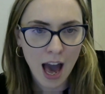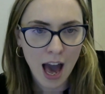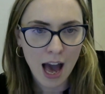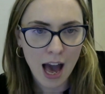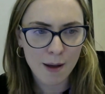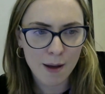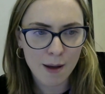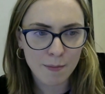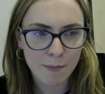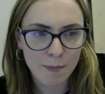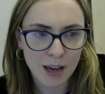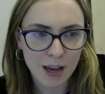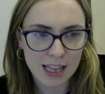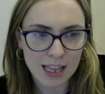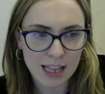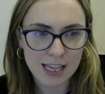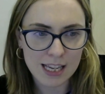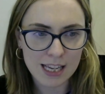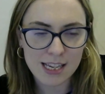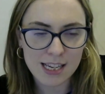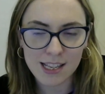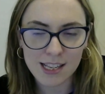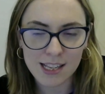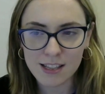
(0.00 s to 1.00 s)
in
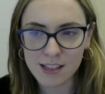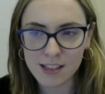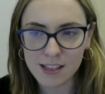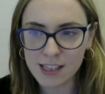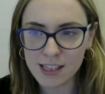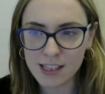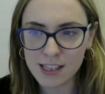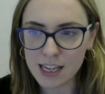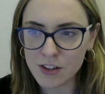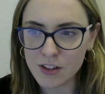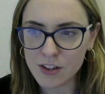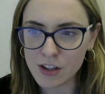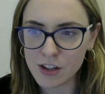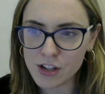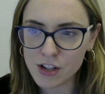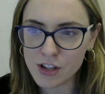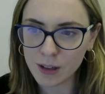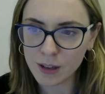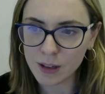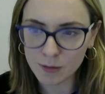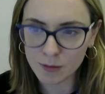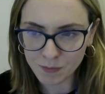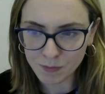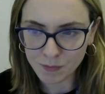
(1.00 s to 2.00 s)
the desistance
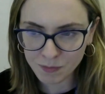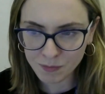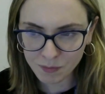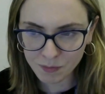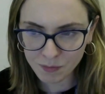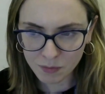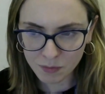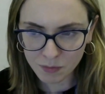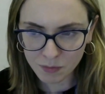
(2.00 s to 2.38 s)
literature.